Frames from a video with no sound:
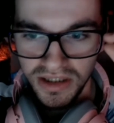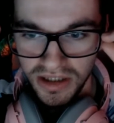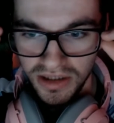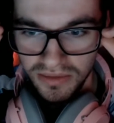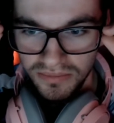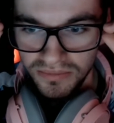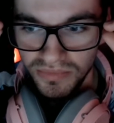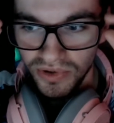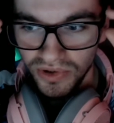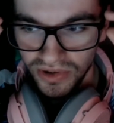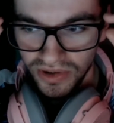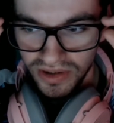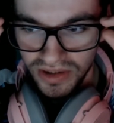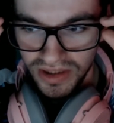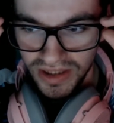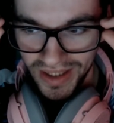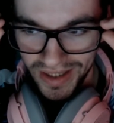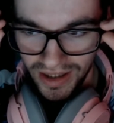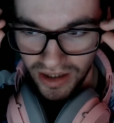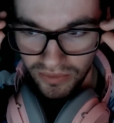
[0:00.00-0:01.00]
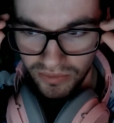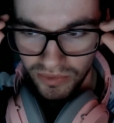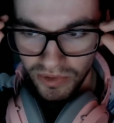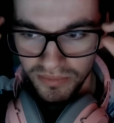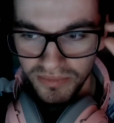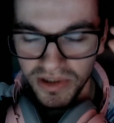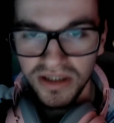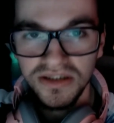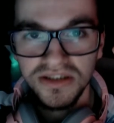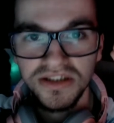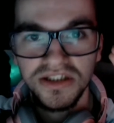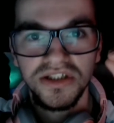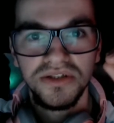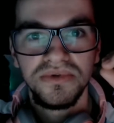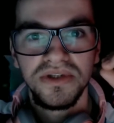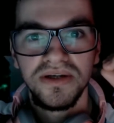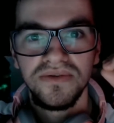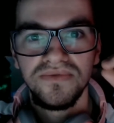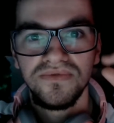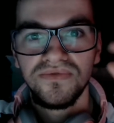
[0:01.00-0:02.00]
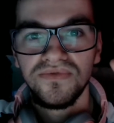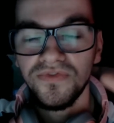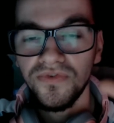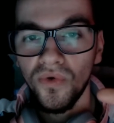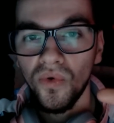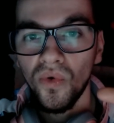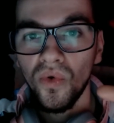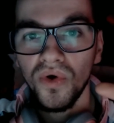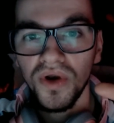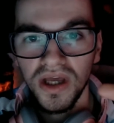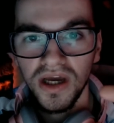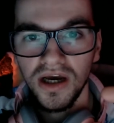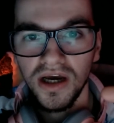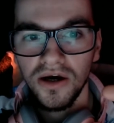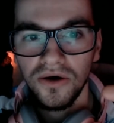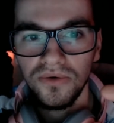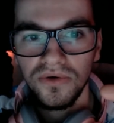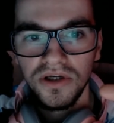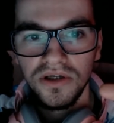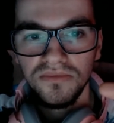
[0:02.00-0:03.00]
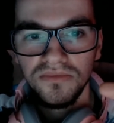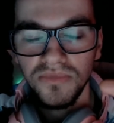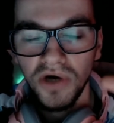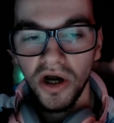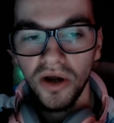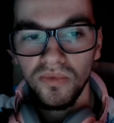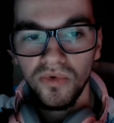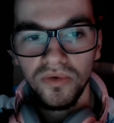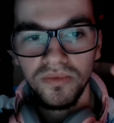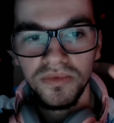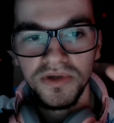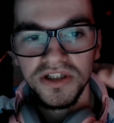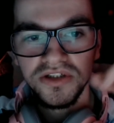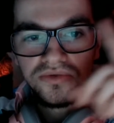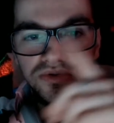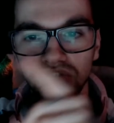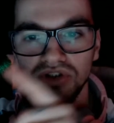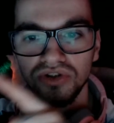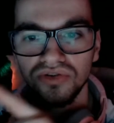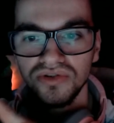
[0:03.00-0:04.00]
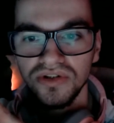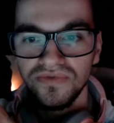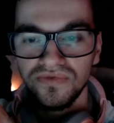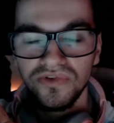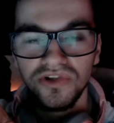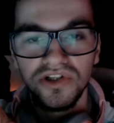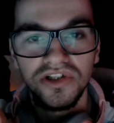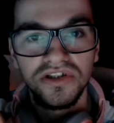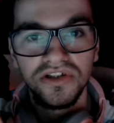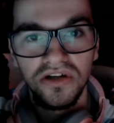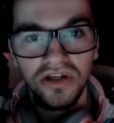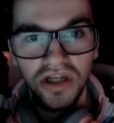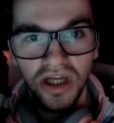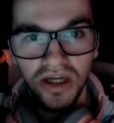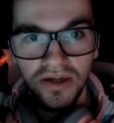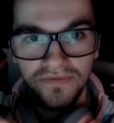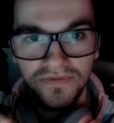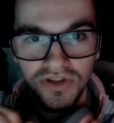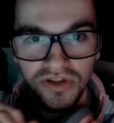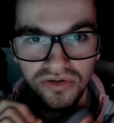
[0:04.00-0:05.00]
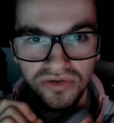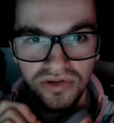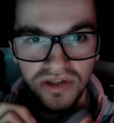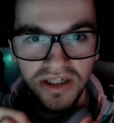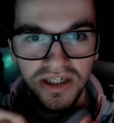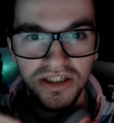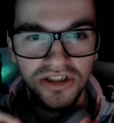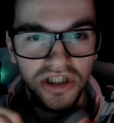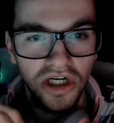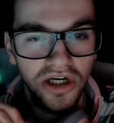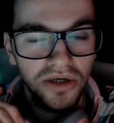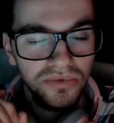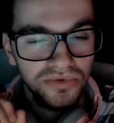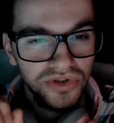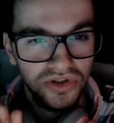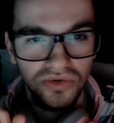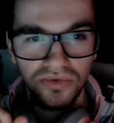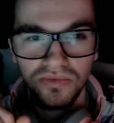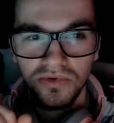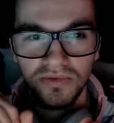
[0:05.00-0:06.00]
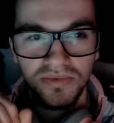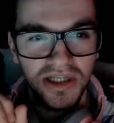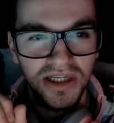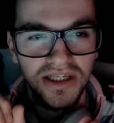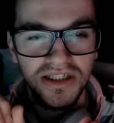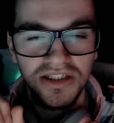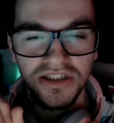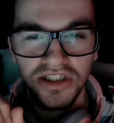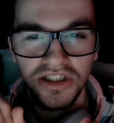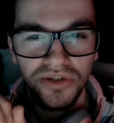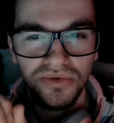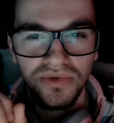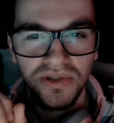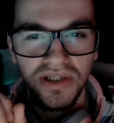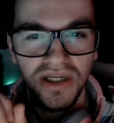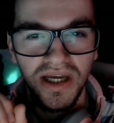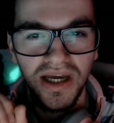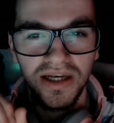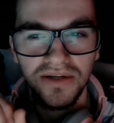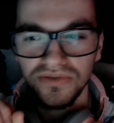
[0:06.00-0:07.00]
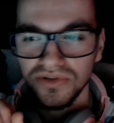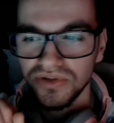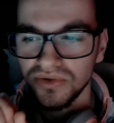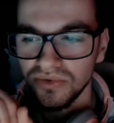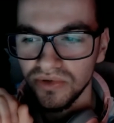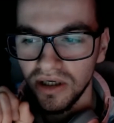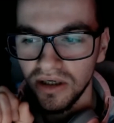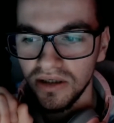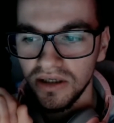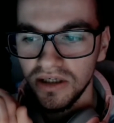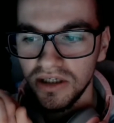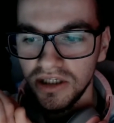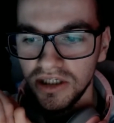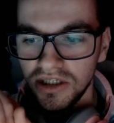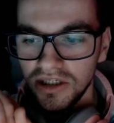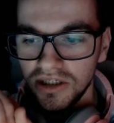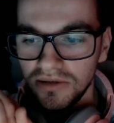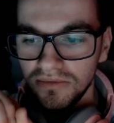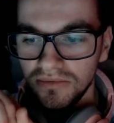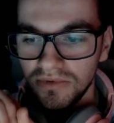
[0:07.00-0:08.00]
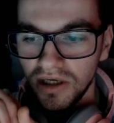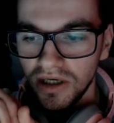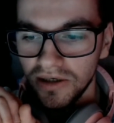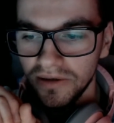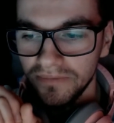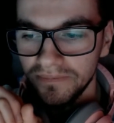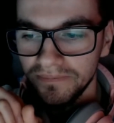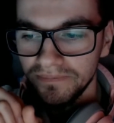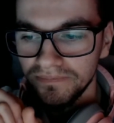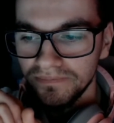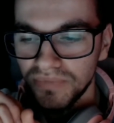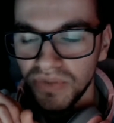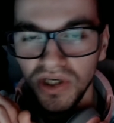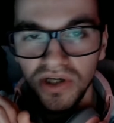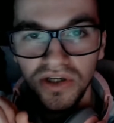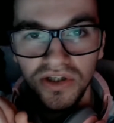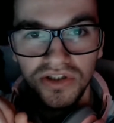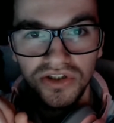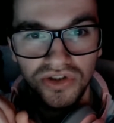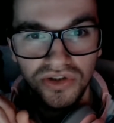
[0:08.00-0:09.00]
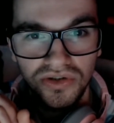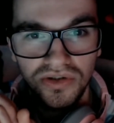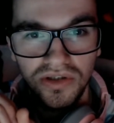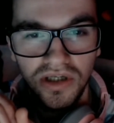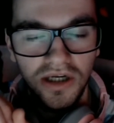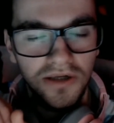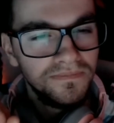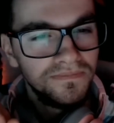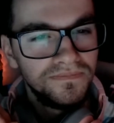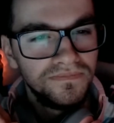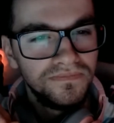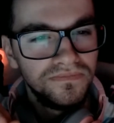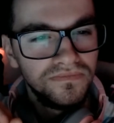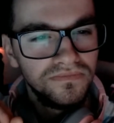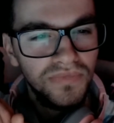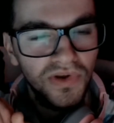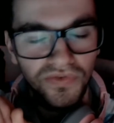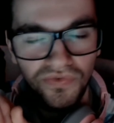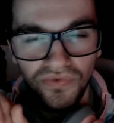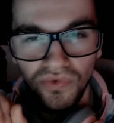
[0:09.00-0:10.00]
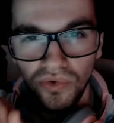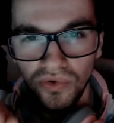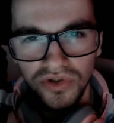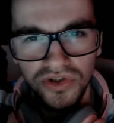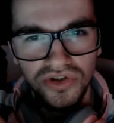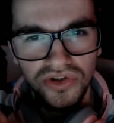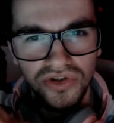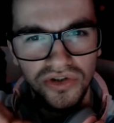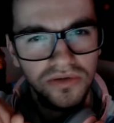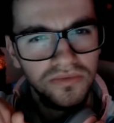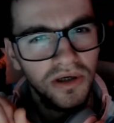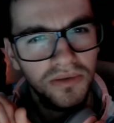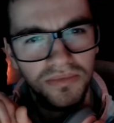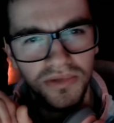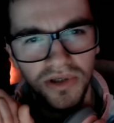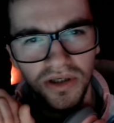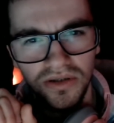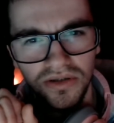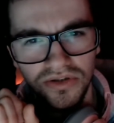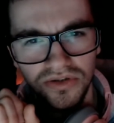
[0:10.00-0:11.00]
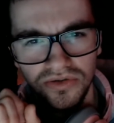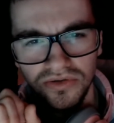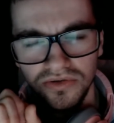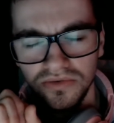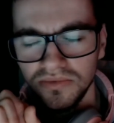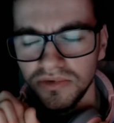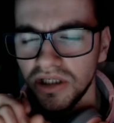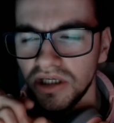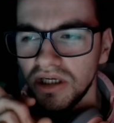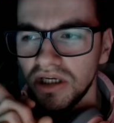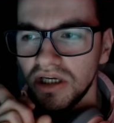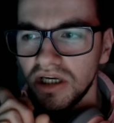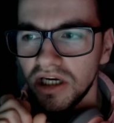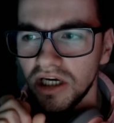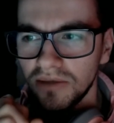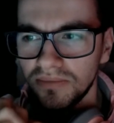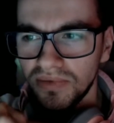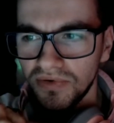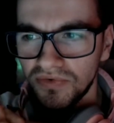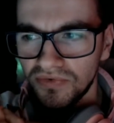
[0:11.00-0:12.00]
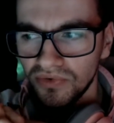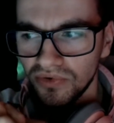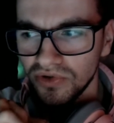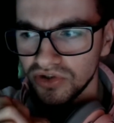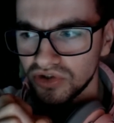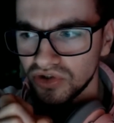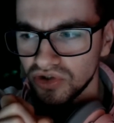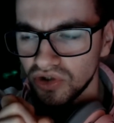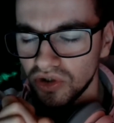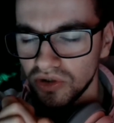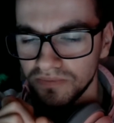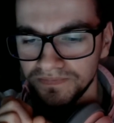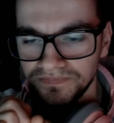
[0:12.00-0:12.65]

But yeah, I won't be continuing them for now, but I will be doing stream footage like Life is Strange. I will still be continuing that, and I've still got um, Beyond the... Um, before the storm, not beyond the storm, uh, before the storm,